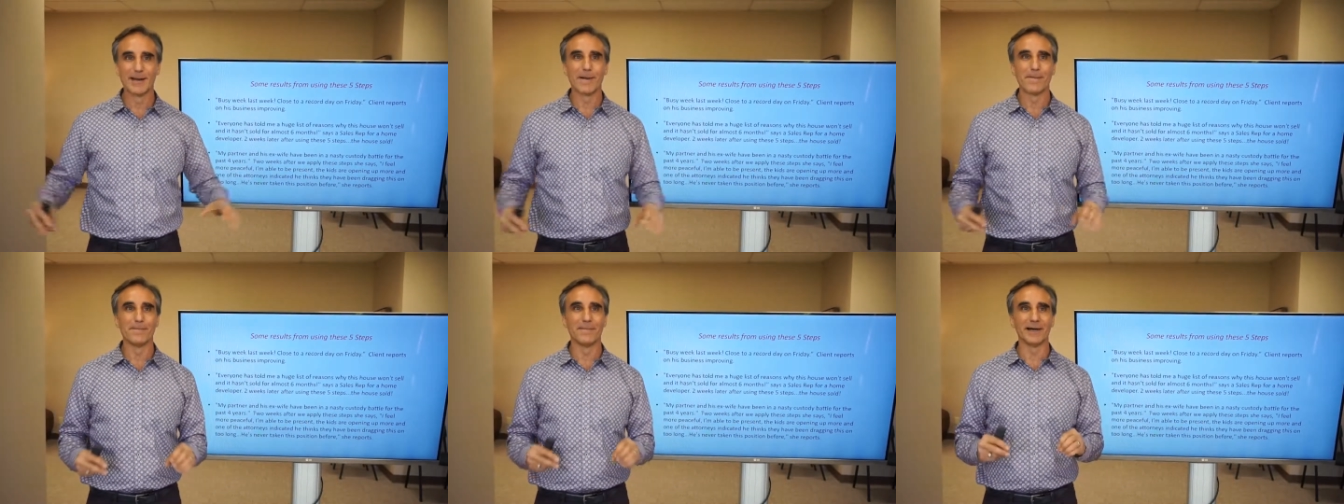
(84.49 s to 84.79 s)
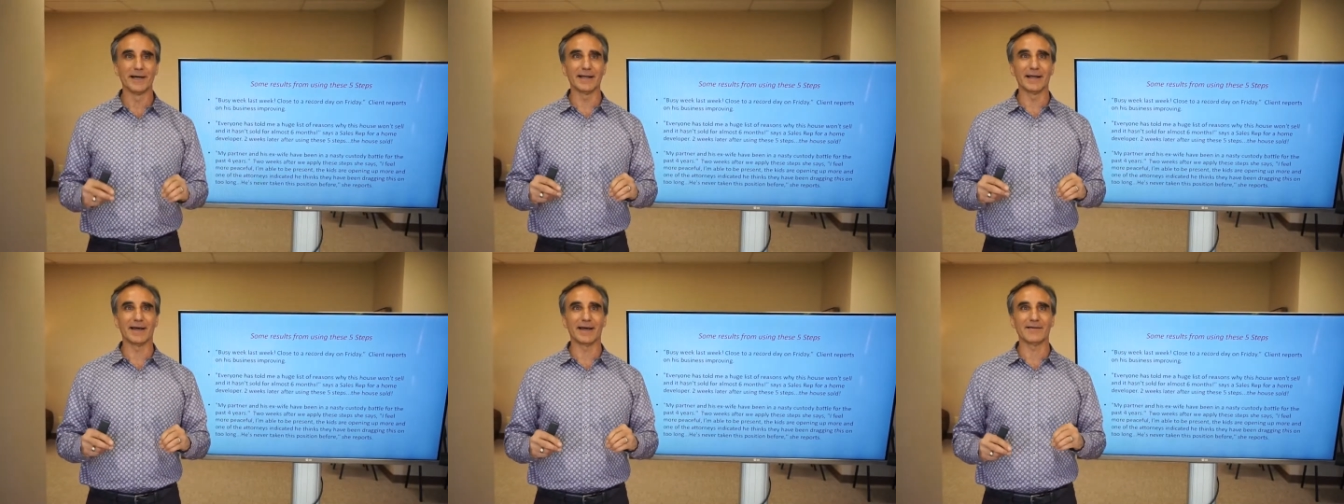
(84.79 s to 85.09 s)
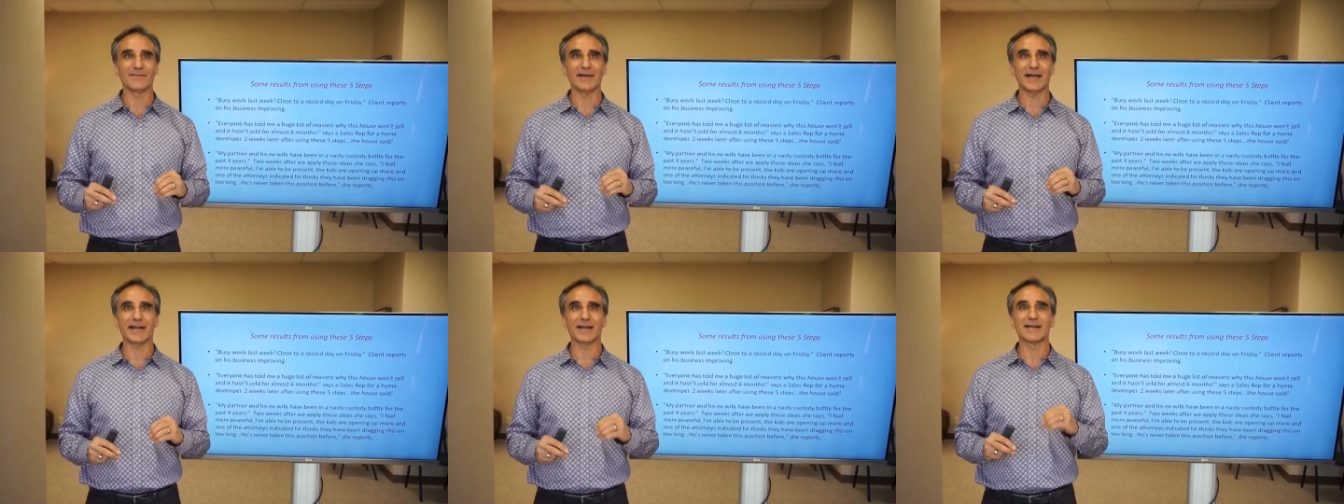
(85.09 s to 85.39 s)
but I've
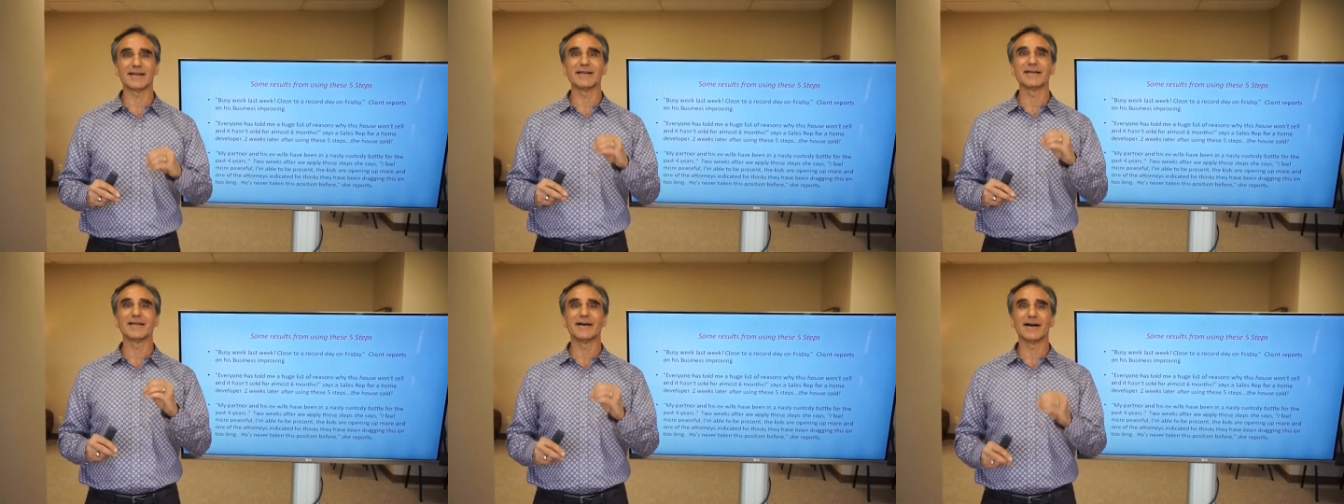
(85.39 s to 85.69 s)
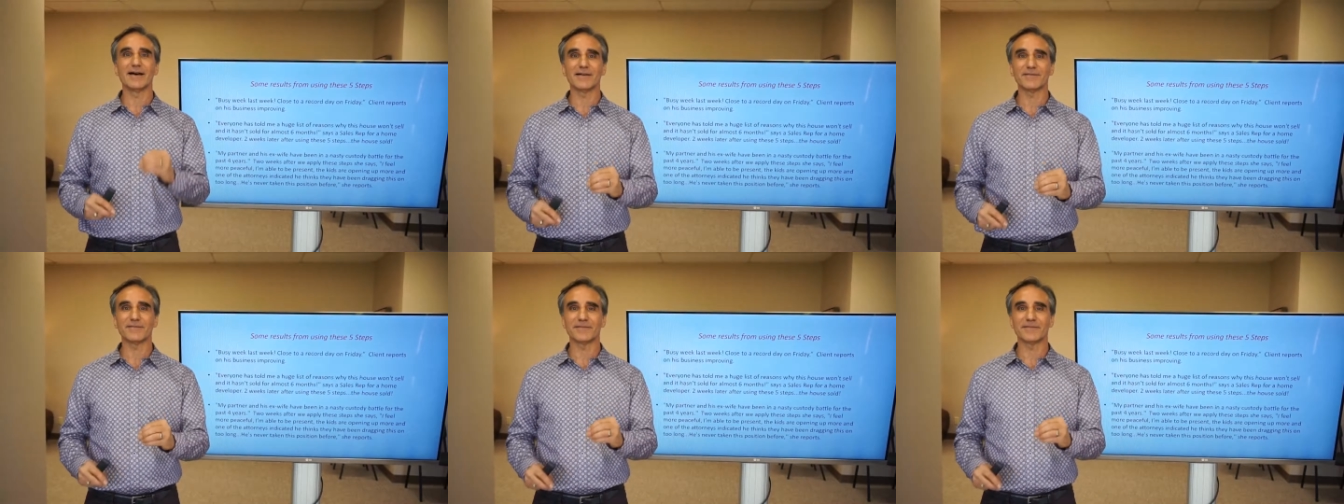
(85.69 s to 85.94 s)
had enough